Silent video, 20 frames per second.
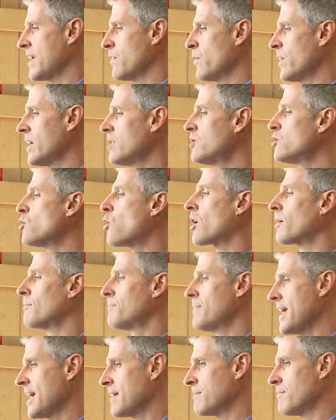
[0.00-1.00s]
And he went into
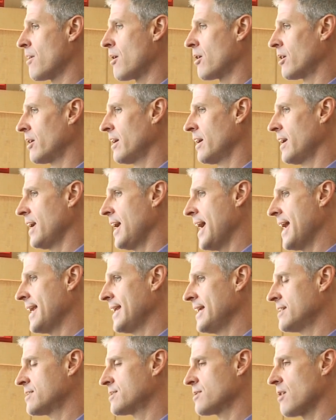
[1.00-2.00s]
our pig barn,
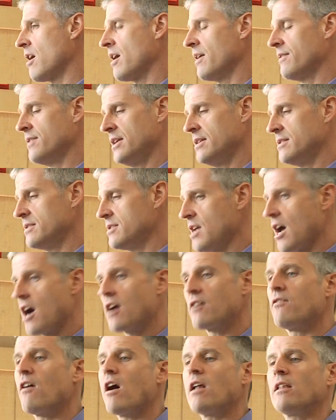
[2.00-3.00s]
and he saw these
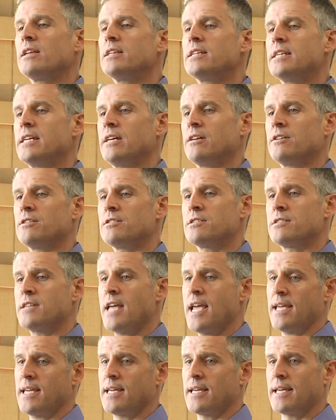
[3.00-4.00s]
young
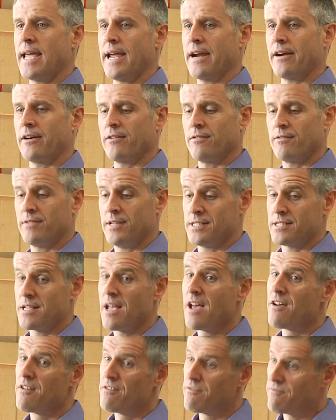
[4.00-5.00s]
volunteers taking care of
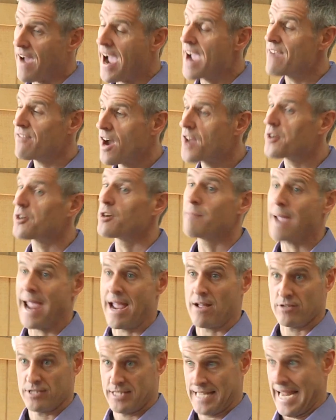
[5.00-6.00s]
these
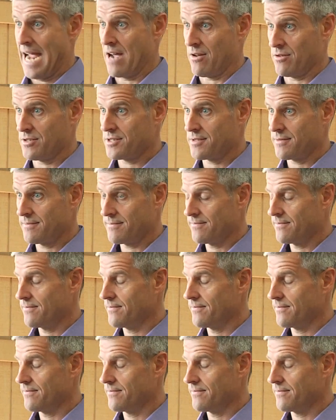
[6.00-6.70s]
500-pound sows.